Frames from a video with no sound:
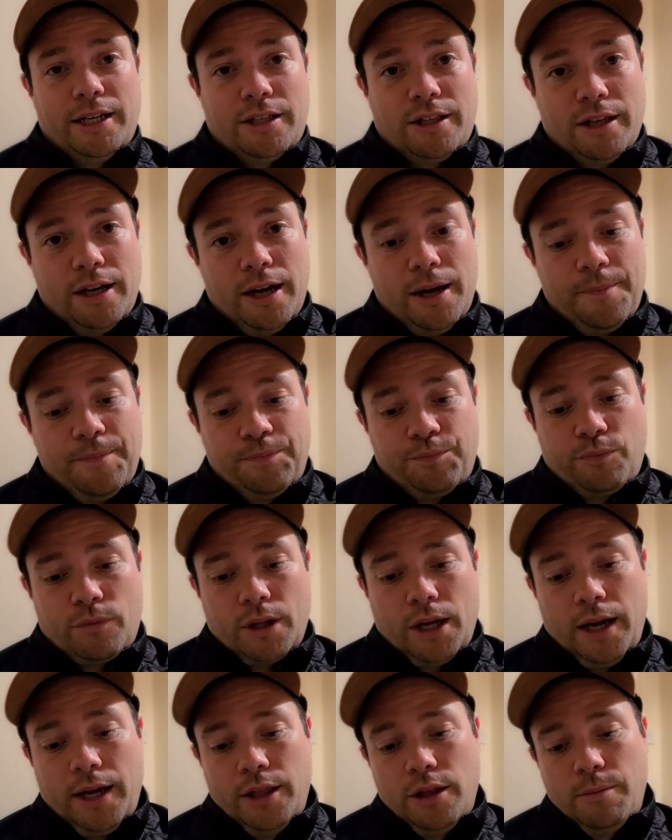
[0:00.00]
that
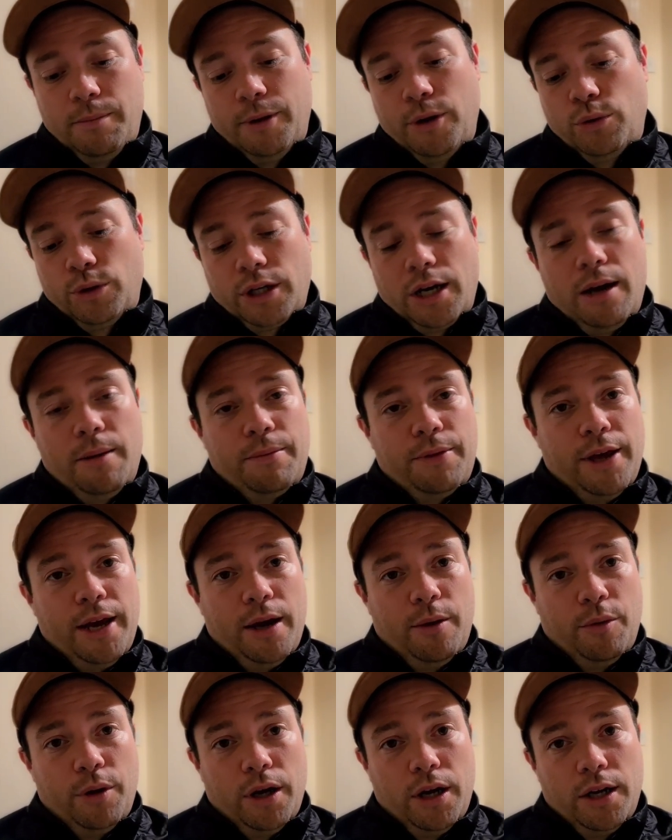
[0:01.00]
in the build-up,
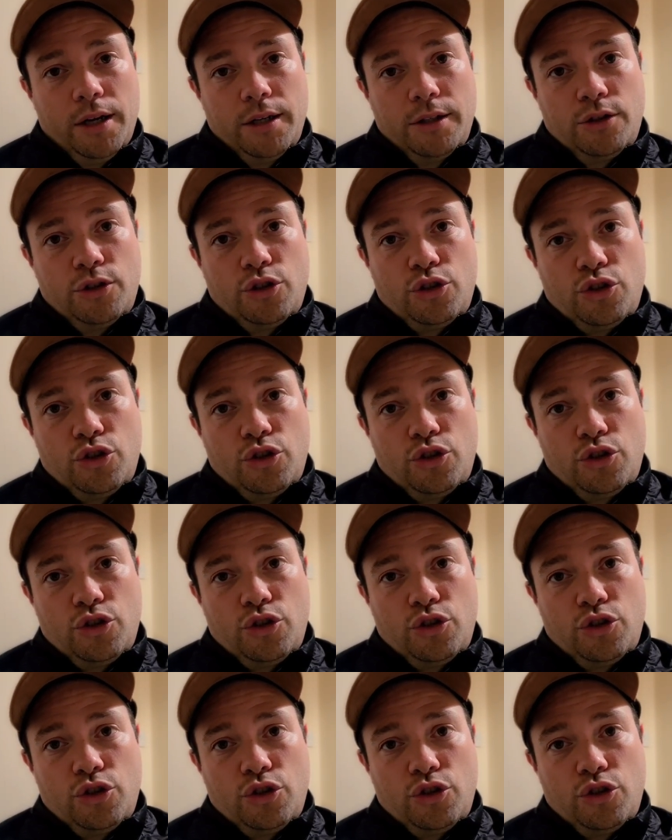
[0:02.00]
there were